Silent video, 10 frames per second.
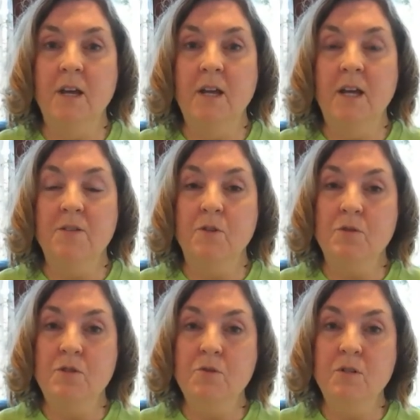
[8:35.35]
And so
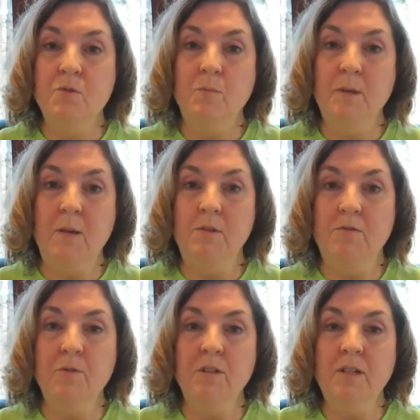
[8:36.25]
students will be able to
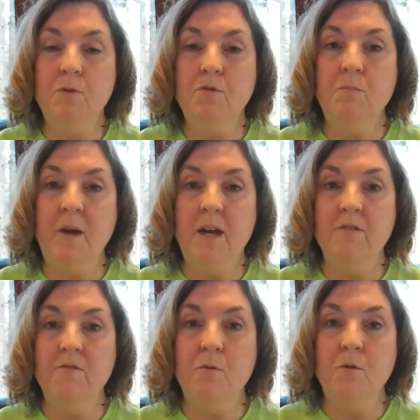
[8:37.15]
freely move back
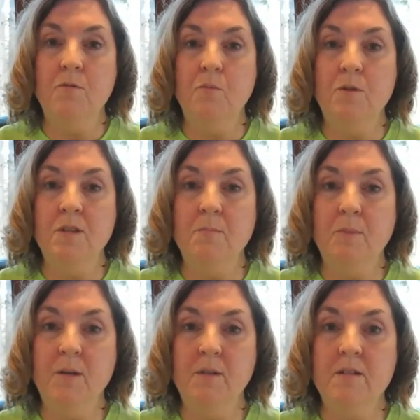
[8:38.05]
and forth within the
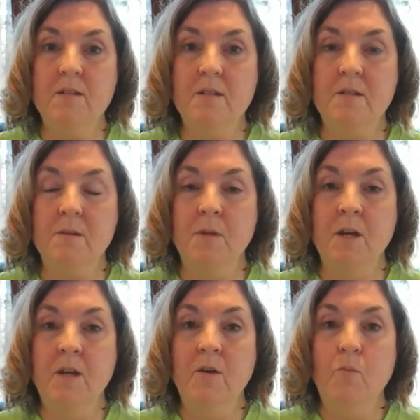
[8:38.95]
public system
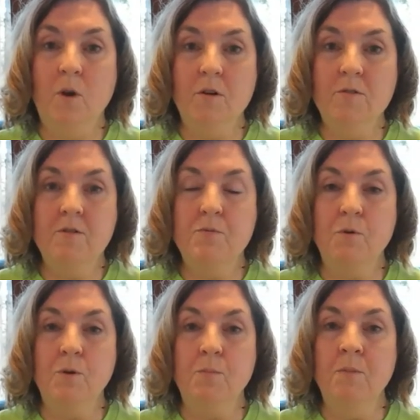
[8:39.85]
where there's
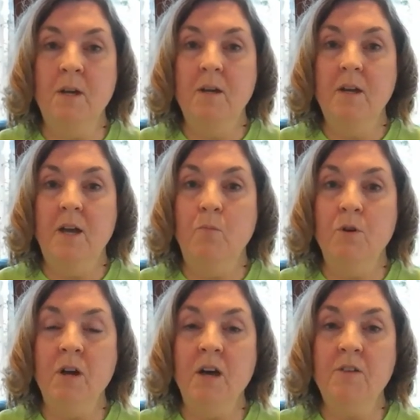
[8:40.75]
room. And we're
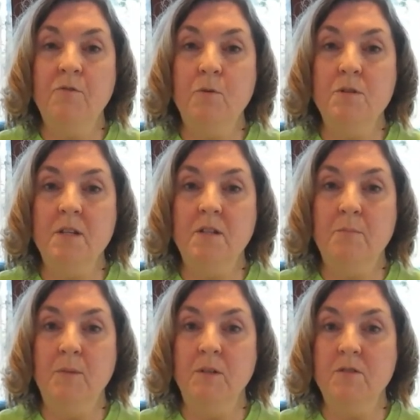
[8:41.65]
not forcing the
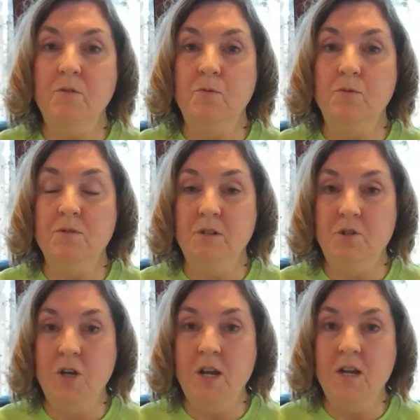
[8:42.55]
public schools to
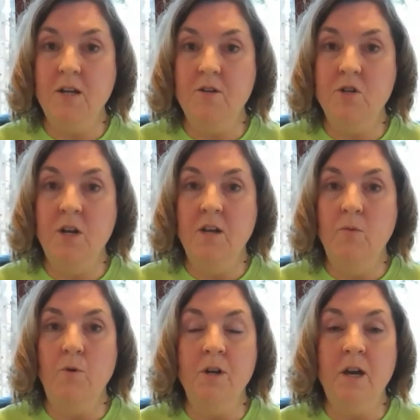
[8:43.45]
change.
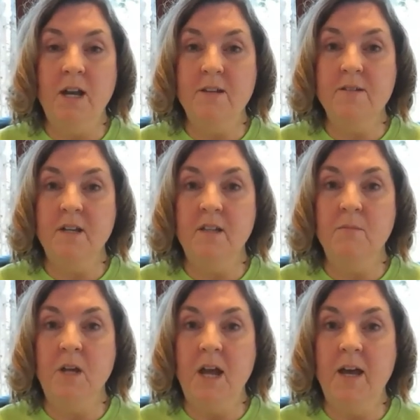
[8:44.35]
We're not asking them
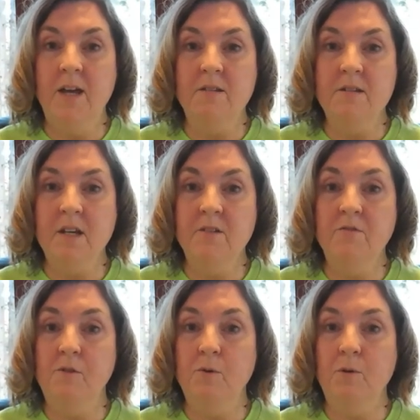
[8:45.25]
to add a second
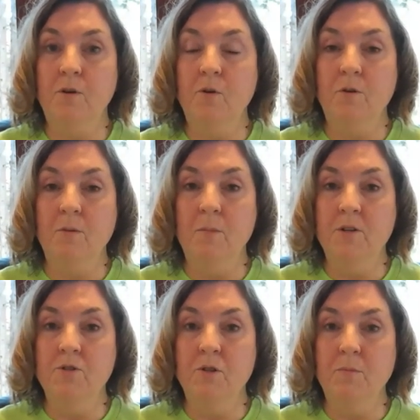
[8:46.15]
floor or a
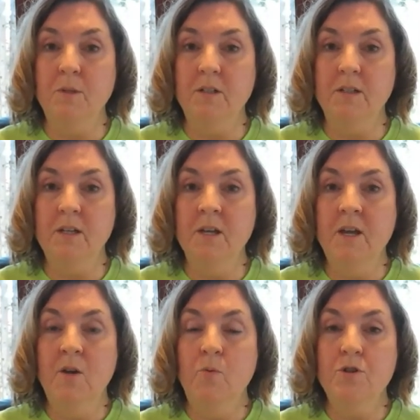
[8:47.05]
modular building.
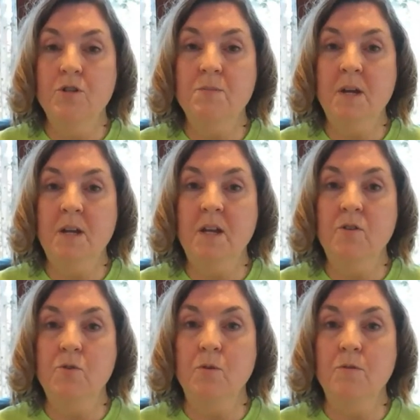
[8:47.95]
We're just making
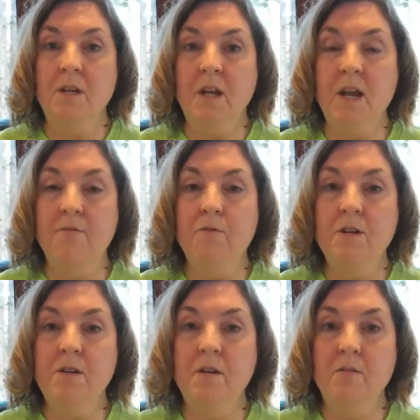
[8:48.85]
sure that
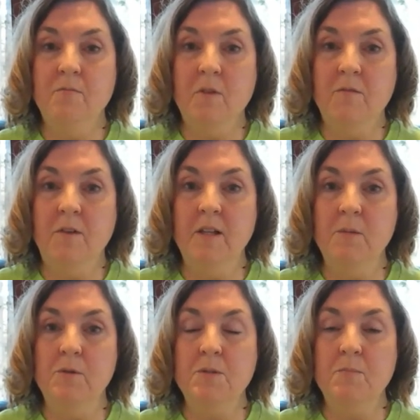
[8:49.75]
every
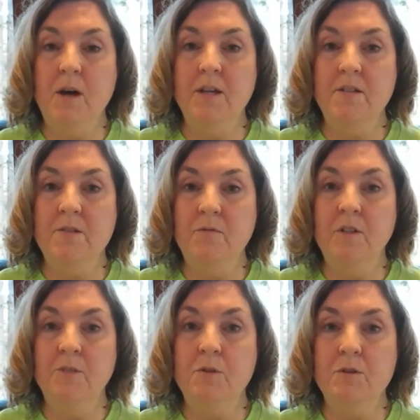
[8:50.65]
available spot is
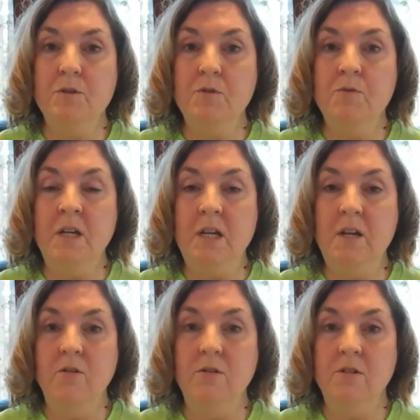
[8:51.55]
filled with a student
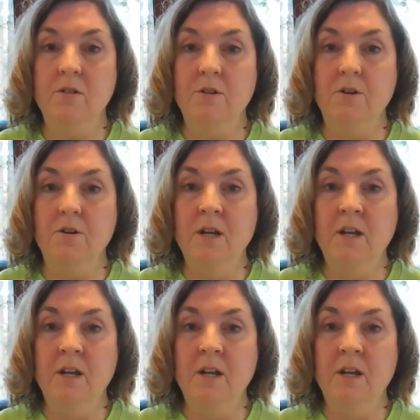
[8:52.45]
eager to learn.